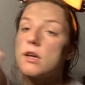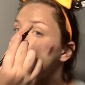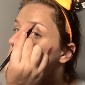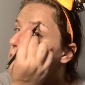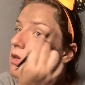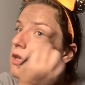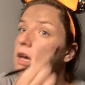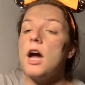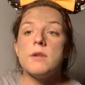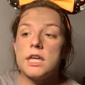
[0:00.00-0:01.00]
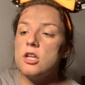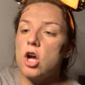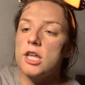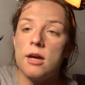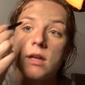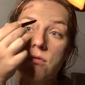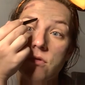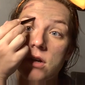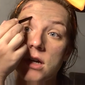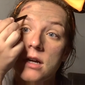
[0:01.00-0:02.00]
to start to do my
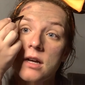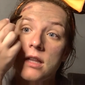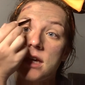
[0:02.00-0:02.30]
eyebrows.